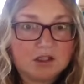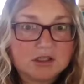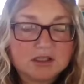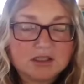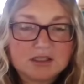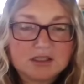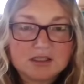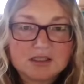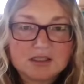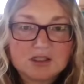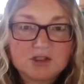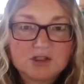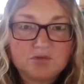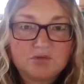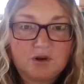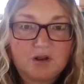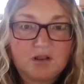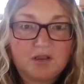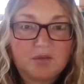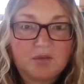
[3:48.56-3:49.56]
consciousness
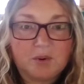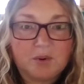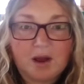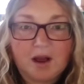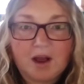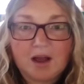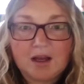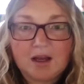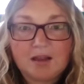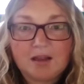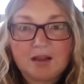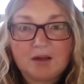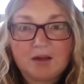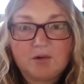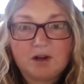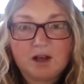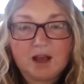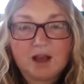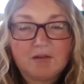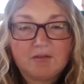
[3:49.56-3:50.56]
to run the body,
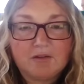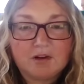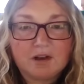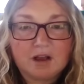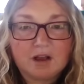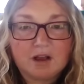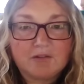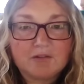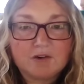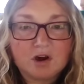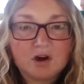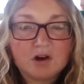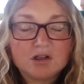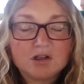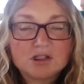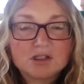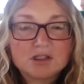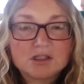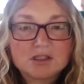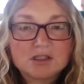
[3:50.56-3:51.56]
they would have enough
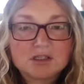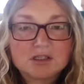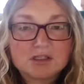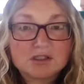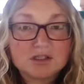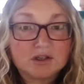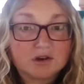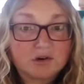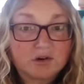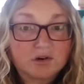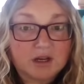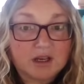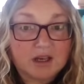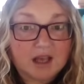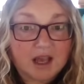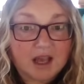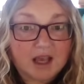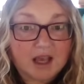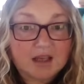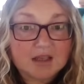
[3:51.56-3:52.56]
consciousness to
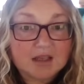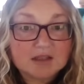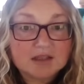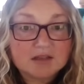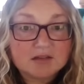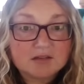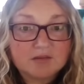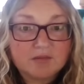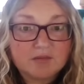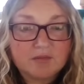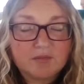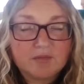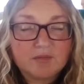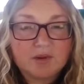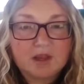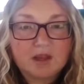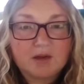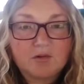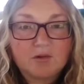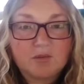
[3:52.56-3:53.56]
create,
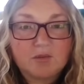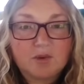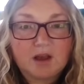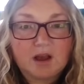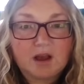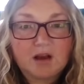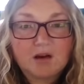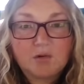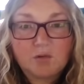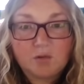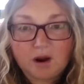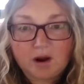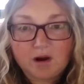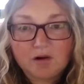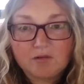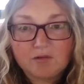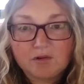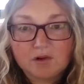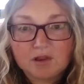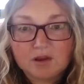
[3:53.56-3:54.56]
but they would be
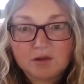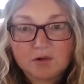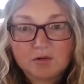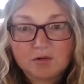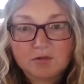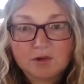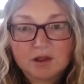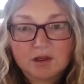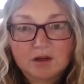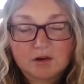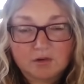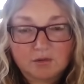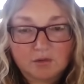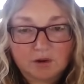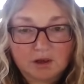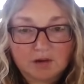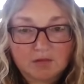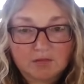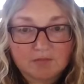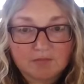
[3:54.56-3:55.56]
unaware of what they were really
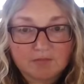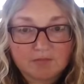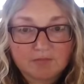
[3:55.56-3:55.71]
doing.